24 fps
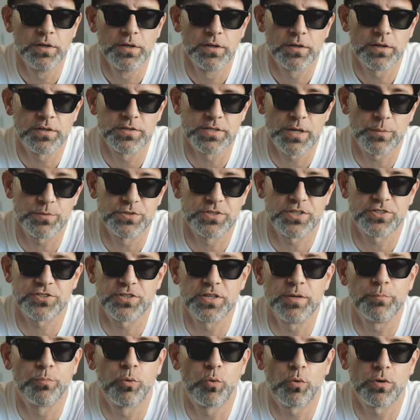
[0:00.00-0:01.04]
Because that was such
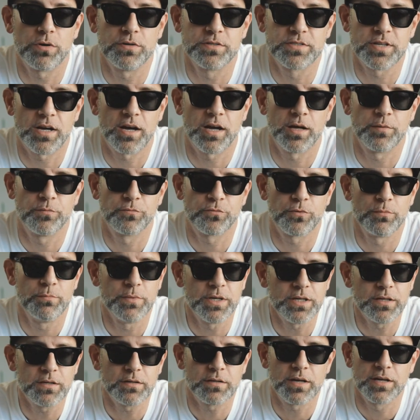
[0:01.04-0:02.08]
an important time for
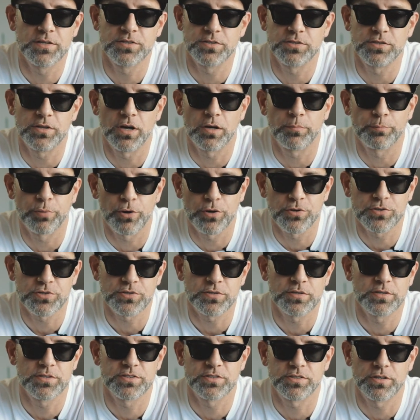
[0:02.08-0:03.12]
me as a young
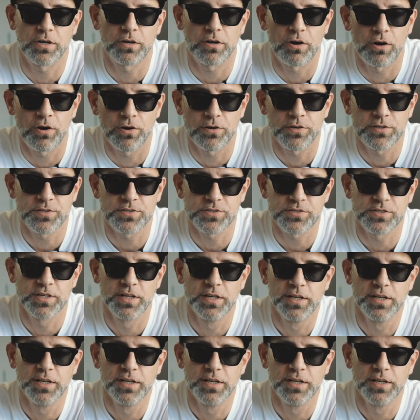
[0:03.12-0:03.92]
person, as a young artist,